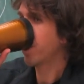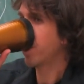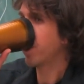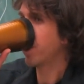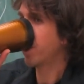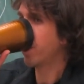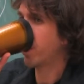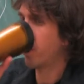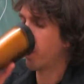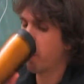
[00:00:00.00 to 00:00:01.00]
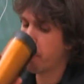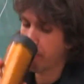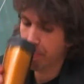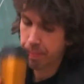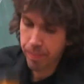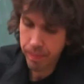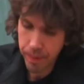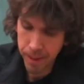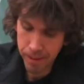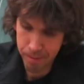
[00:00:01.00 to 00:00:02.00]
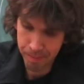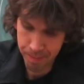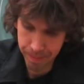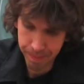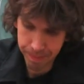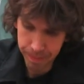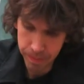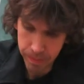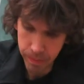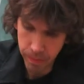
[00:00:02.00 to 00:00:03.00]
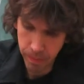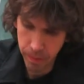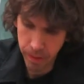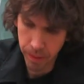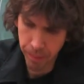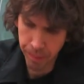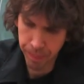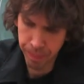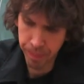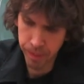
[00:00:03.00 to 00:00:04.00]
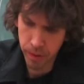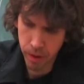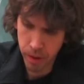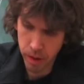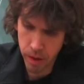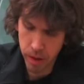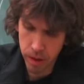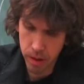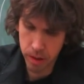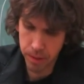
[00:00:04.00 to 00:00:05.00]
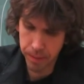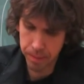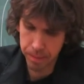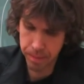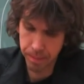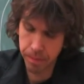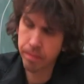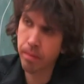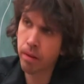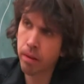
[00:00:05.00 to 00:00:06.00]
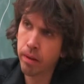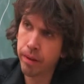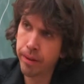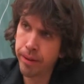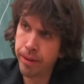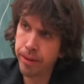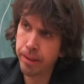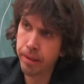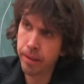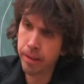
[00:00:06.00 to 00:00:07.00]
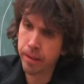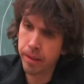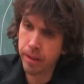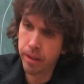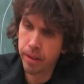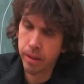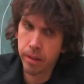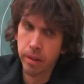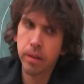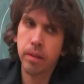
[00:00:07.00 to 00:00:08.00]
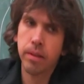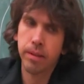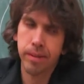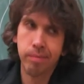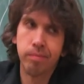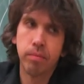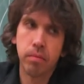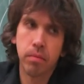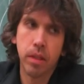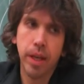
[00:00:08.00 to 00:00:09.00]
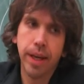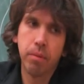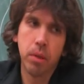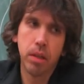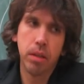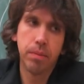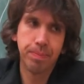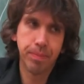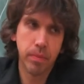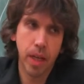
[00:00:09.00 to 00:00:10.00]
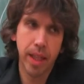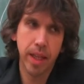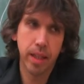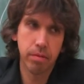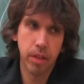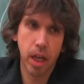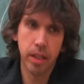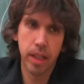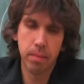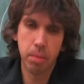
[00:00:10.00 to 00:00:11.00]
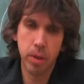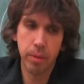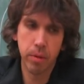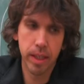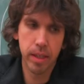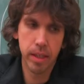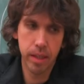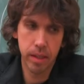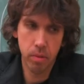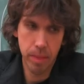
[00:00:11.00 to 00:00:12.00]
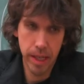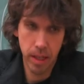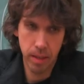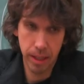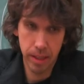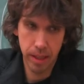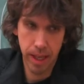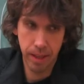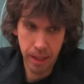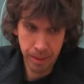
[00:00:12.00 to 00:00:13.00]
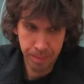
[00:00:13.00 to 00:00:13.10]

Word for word: what kind of comics do you read now? Do you are you into a lot of online comics, or do you like more under the radar kind of independent works? Yeah, well, I think I've gotten to that point where I see so many comics that